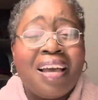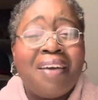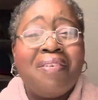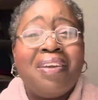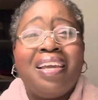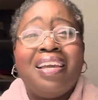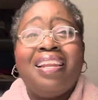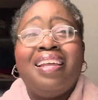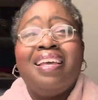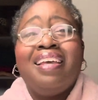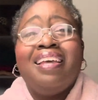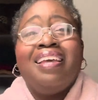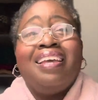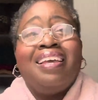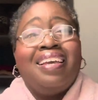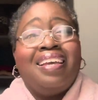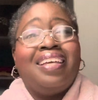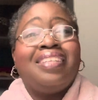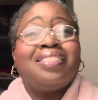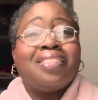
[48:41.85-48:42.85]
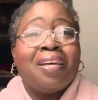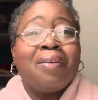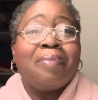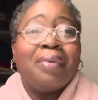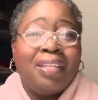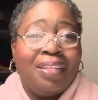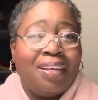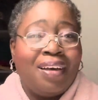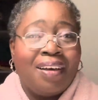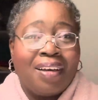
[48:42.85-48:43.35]
I mean, it's gonna
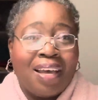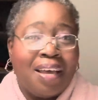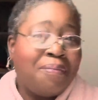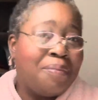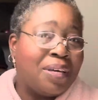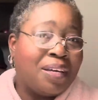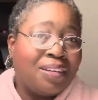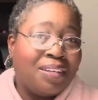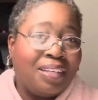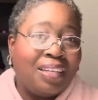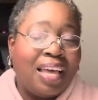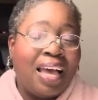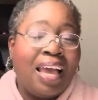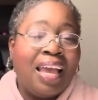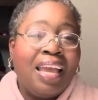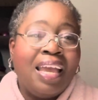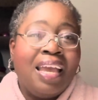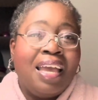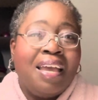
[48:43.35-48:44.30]
be long, I'm not gonna lie,